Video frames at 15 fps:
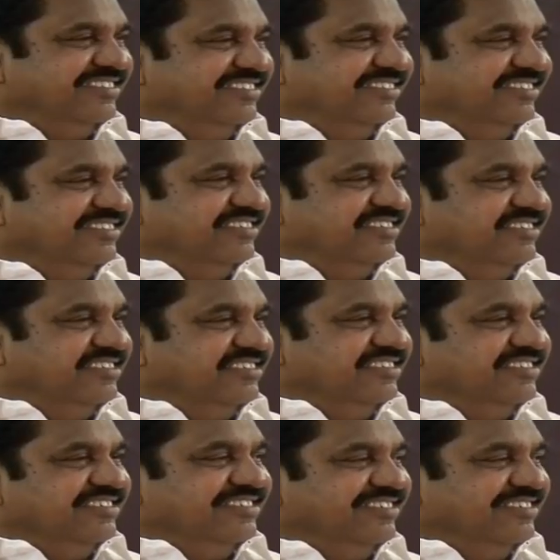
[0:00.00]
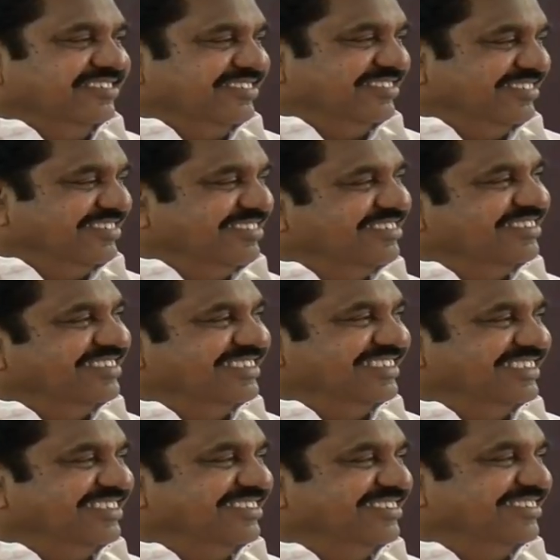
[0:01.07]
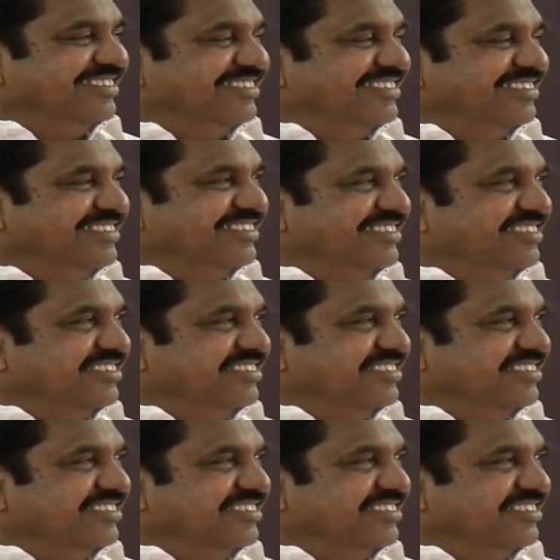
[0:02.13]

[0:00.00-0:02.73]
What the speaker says: (no one is talking)